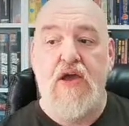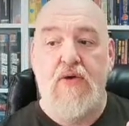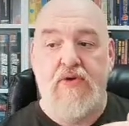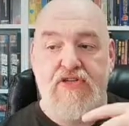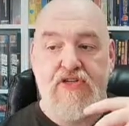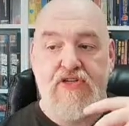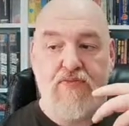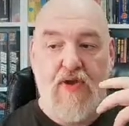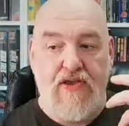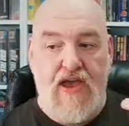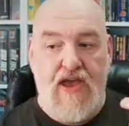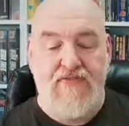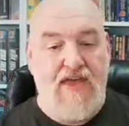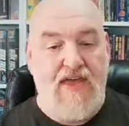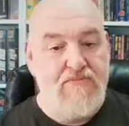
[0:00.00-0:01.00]
which is why you
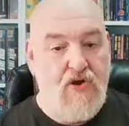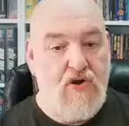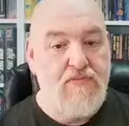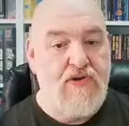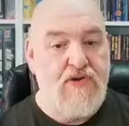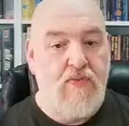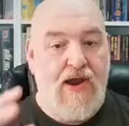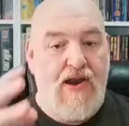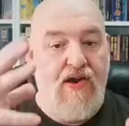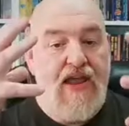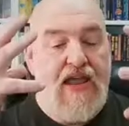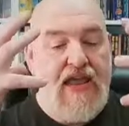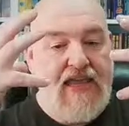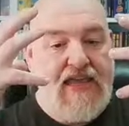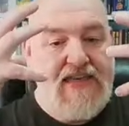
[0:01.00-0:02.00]
have that moment where
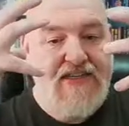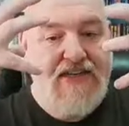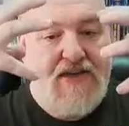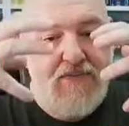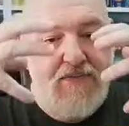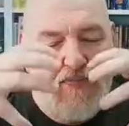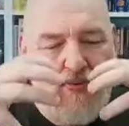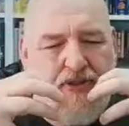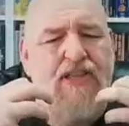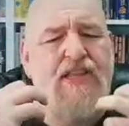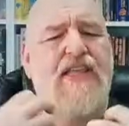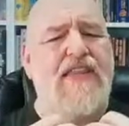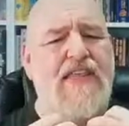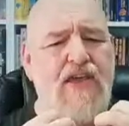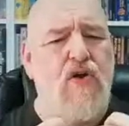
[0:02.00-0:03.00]
he's
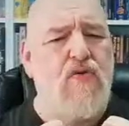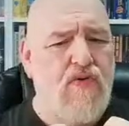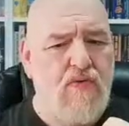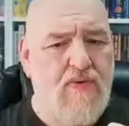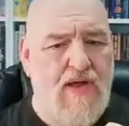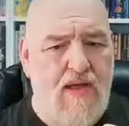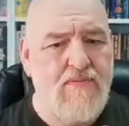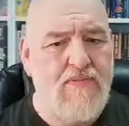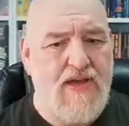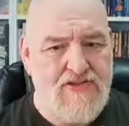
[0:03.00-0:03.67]
completely overwhelmed by